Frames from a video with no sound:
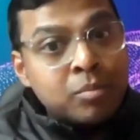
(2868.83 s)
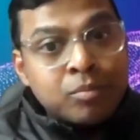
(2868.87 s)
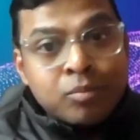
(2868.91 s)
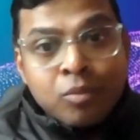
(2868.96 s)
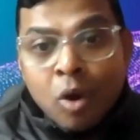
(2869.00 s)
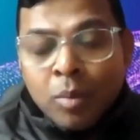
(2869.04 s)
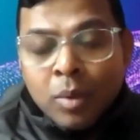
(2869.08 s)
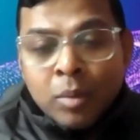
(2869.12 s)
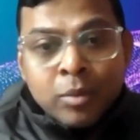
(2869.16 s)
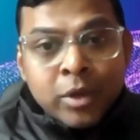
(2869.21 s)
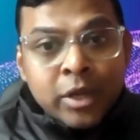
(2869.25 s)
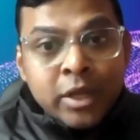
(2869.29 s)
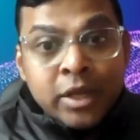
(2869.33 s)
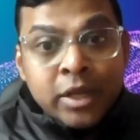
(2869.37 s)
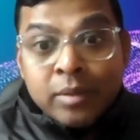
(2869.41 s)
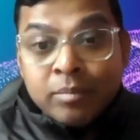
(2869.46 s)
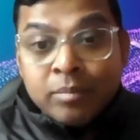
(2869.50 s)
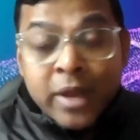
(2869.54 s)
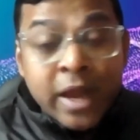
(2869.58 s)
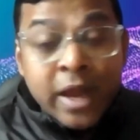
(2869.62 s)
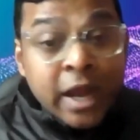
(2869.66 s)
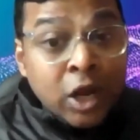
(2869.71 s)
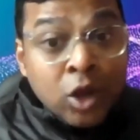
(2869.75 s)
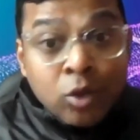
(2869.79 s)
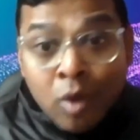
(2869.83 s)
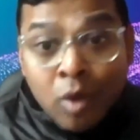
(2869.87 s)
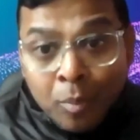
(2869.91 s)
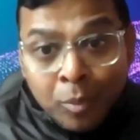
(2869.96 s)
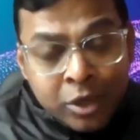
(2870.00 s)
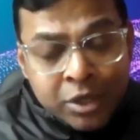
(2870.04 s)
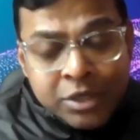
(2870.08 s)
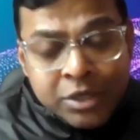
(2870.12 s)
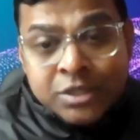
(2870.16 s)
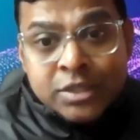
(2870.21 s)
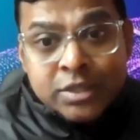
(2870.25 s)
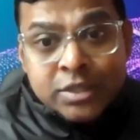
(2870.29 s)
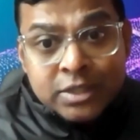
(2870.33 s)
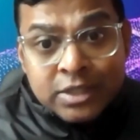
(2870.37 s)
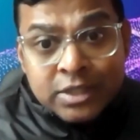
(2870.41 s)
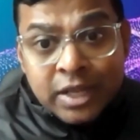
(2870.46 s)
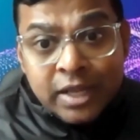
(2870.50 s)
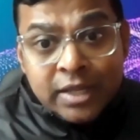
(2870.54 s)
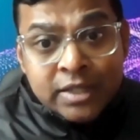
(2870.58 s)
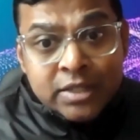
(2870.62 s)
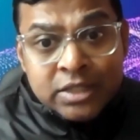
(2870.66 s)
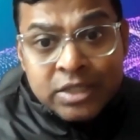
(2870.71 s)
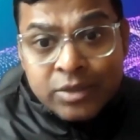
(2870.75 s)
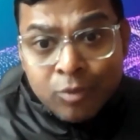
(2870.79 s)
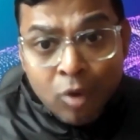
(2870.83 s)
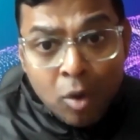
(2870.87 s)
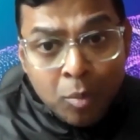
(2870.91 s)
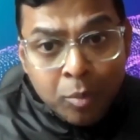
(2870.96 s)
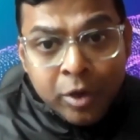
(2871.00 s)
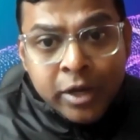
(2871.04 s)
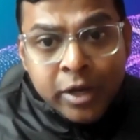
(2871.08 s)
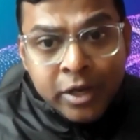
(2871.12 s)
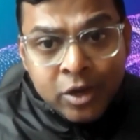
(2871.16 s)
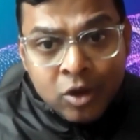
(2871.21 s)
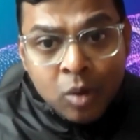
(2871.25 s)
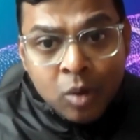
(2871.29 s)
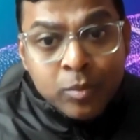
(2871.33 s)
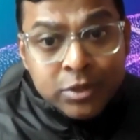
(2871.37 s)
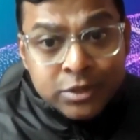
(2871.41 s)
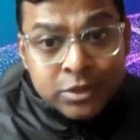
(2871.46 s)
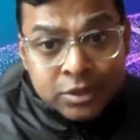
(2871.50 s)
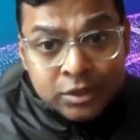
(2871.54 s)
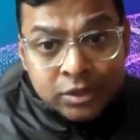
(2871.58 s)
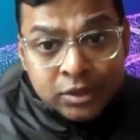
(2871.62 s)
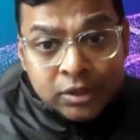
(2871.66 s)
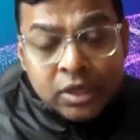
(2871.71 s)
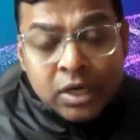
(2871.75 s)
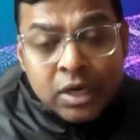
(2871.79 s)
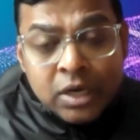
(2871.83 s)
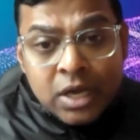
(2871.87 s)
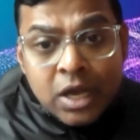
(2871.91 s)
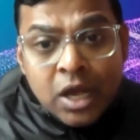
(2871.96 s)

probably head of operations like chief operating officer